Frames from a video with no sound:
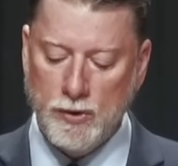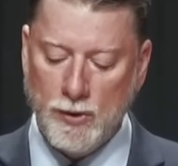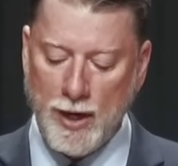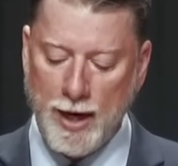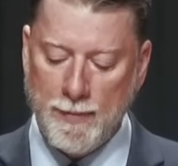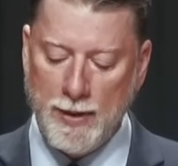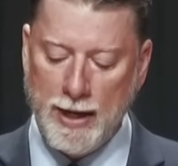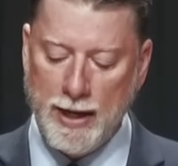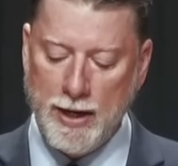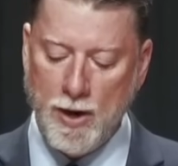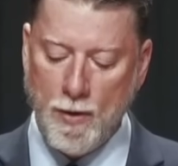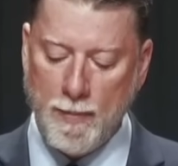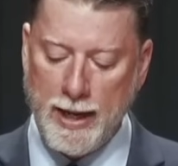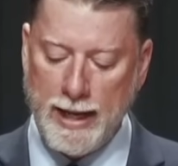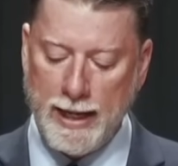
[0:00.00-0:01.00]
Try me and
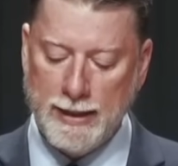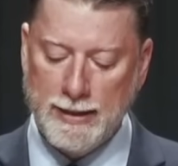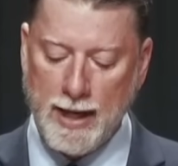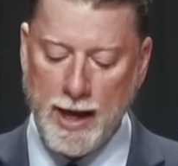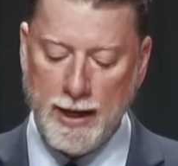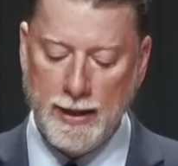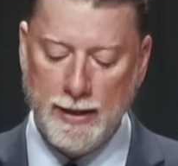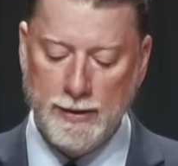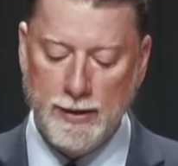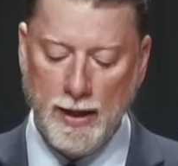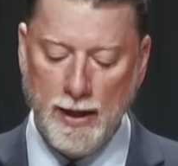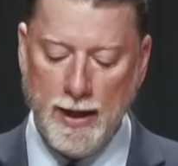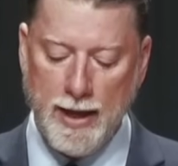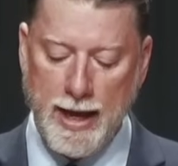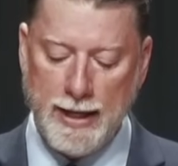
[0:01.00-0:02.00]
know my anxieties,
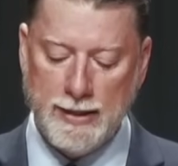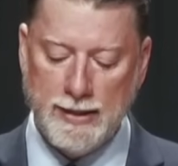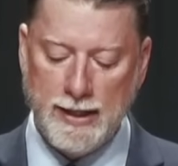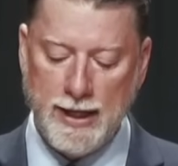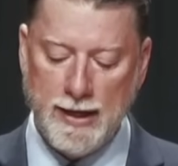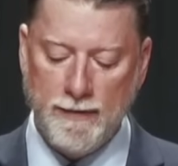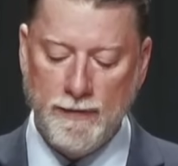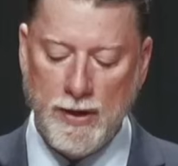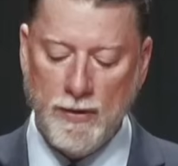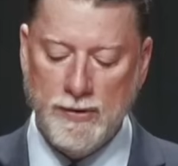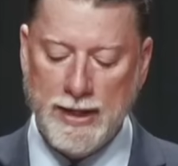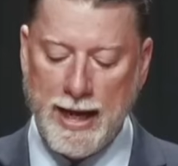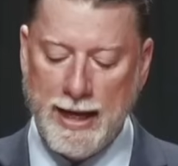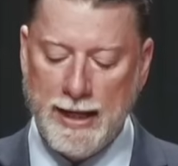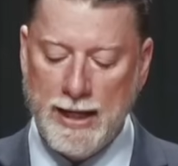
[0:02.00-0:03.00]
and see if there
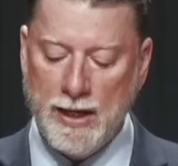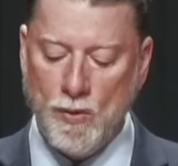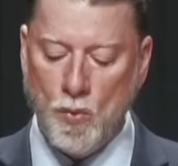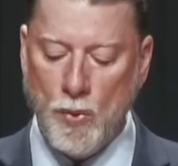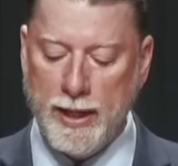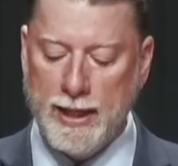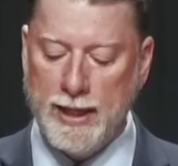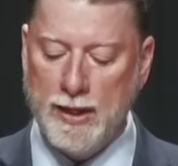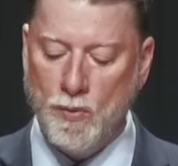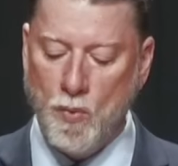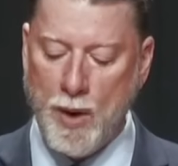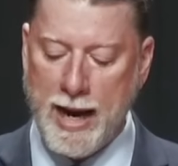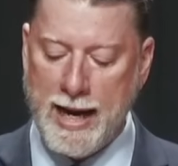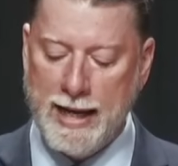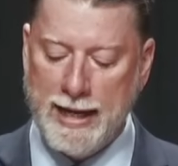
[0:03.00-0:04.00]
is any wicked
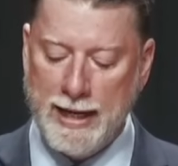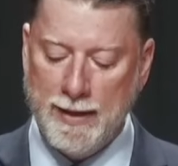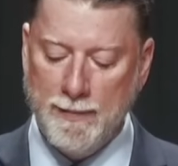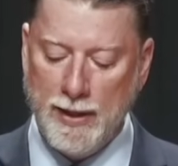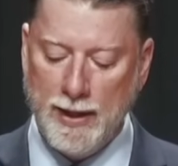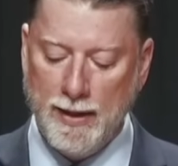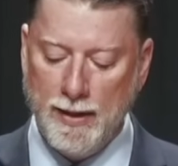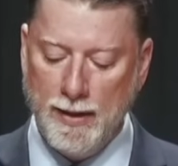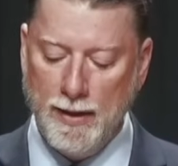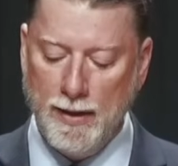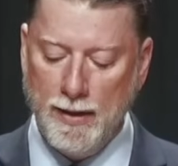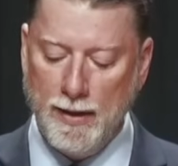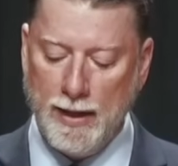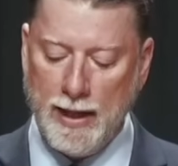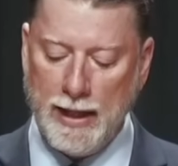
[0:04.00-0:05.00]
way in me,
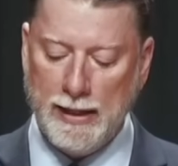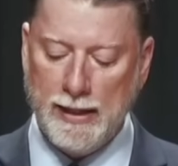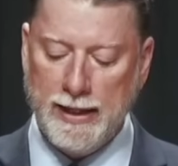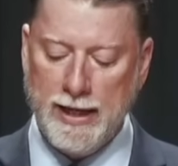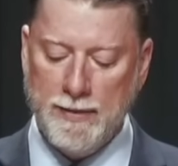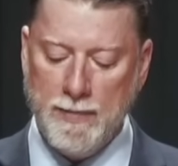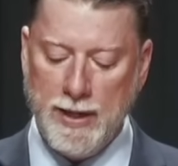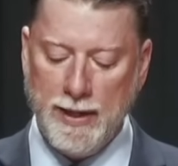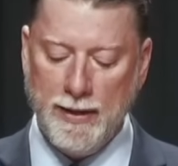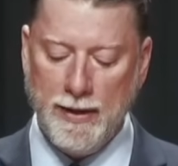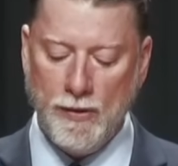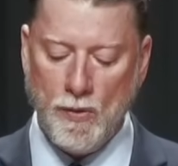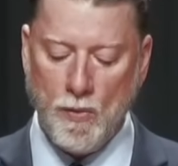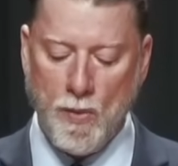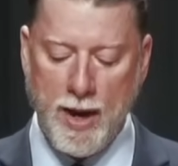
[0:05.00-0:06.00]
and lead me
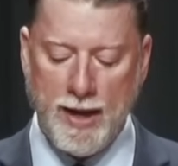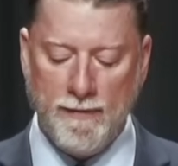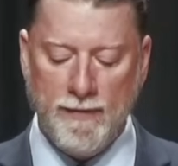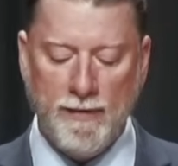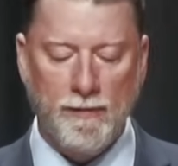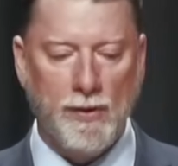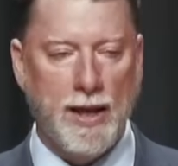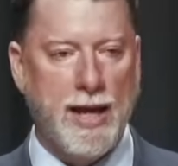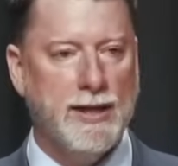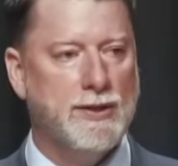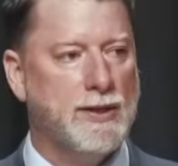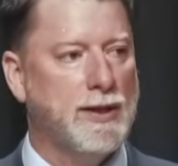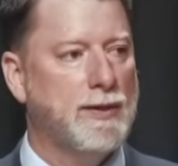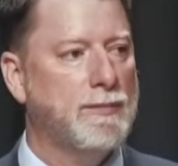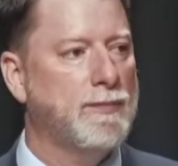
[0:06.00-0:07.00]
in the way of
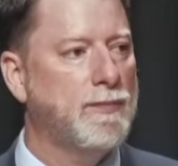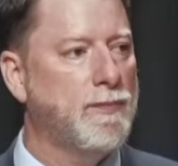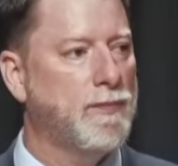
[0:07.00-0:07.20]
everlasting.